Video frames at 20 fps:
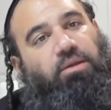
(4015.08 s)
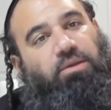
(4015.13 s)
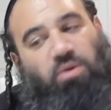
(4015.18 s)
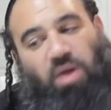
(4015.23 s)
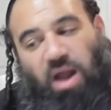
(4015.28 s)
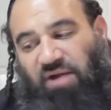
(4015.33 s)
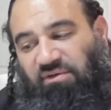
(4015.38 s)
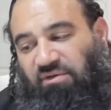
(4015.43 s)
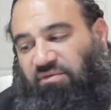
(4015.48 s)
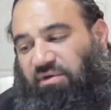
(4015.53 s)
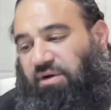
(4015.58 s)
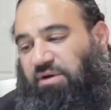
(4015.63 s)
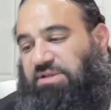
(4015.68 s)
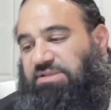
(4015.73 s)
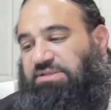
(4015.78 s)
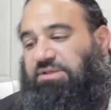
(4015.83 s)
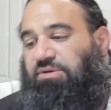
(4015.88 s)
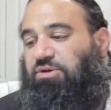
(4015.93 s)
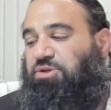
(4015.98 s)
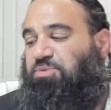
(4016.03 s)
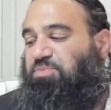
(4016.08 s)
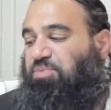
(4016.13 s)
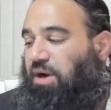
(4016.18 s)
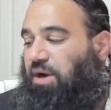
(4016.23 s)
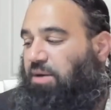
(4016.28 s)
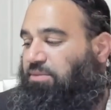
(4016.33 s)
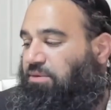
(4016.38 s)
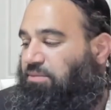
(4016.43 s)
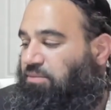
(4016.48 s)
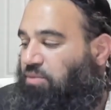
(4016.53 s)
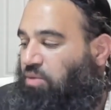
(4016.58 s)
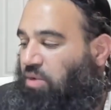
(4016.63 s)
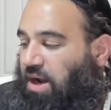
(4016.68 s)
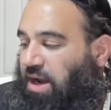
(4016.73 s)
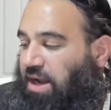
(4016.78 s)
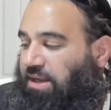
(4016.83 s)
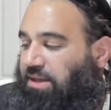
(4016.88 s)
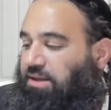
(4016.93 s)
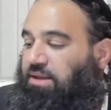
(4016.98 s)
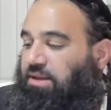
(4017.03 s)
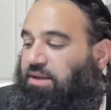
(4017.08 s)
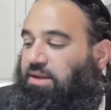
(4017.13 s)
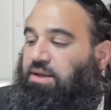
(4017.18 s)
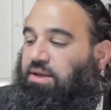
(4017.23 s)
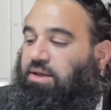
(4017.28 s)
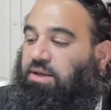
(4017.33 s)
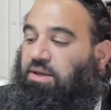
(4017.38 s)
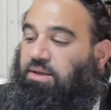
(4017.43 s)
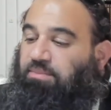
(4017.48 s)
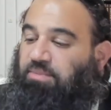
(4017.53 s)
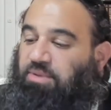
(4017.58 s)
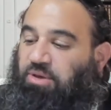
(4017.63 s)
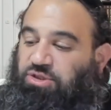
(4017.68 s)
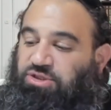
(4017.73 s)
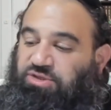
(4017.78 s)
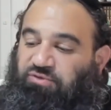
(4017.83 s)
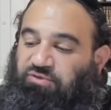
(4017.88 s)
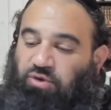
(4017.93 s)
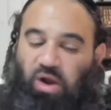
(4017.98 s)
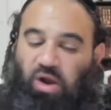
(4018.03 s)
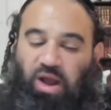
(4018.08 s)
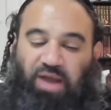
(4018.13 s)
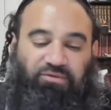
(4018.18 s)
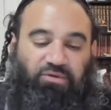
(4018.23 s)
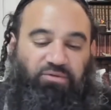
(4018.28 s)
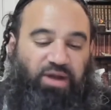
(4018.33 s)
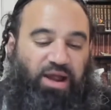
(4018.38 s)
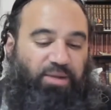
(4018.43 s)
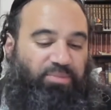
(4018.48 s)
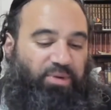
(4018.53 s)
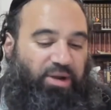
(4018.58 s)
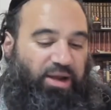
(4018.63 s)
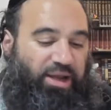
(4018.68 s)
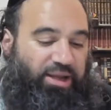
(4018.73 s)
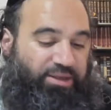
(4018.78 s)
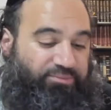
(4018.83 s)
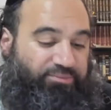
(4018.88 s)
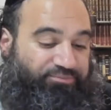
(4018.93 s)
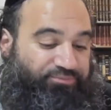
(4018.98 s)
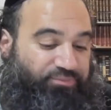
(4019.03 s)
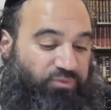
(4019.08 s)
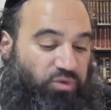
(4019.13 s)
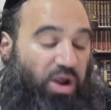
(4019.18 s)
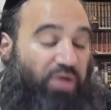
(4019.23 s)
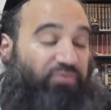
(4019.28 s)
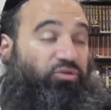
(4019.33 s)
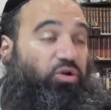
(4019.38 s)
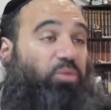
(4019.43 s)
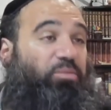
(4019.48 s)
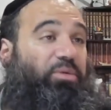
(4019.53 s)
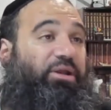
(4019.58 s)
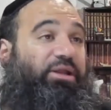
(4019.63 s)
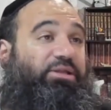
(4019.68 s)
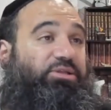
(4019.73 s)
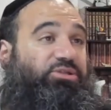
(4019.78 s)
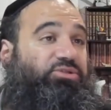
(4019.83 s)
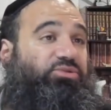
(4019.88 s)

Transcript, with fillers: You have a very serious problem. Why? Because if you don't have a rabbi, you have nobody